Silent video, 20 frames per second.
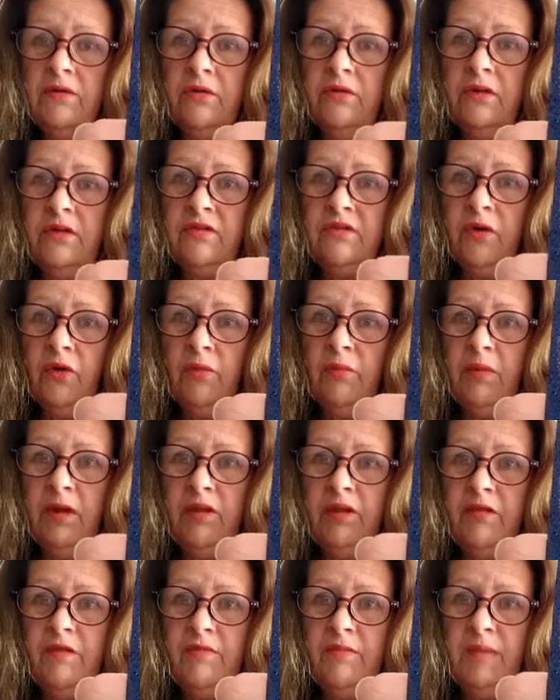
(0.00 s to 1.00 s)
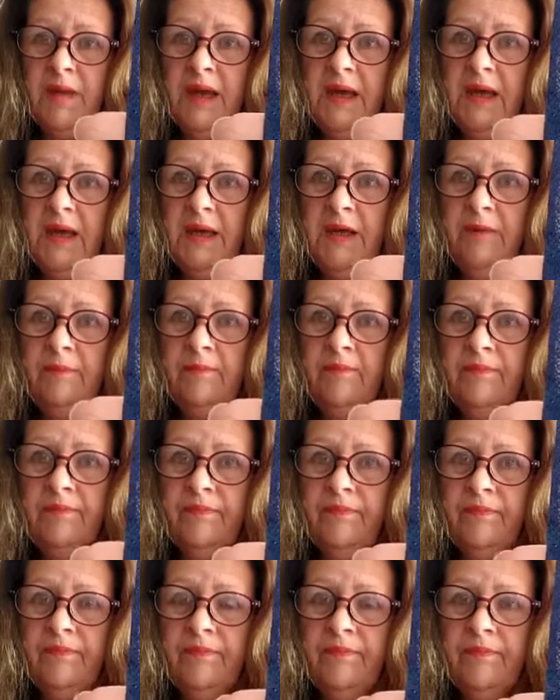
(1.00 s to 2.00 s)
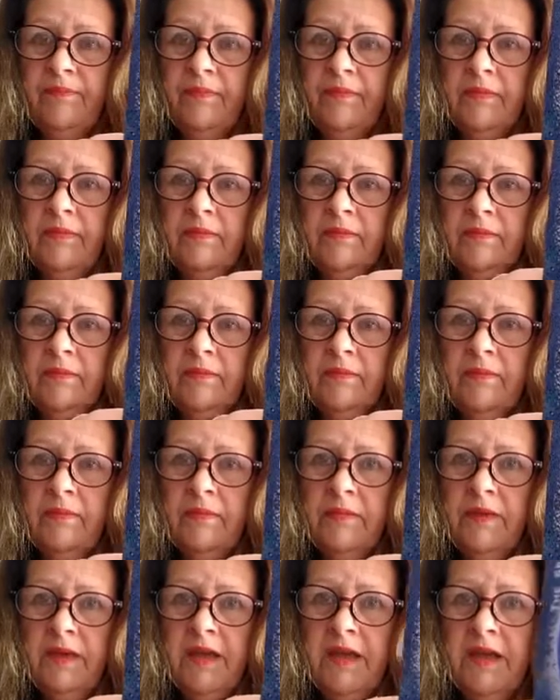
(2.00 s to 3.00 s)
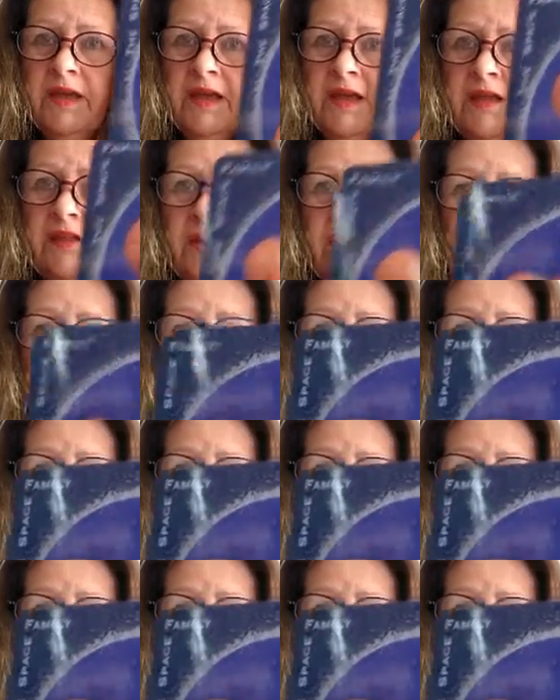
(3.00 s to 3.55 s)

through this whole month of May. And again, the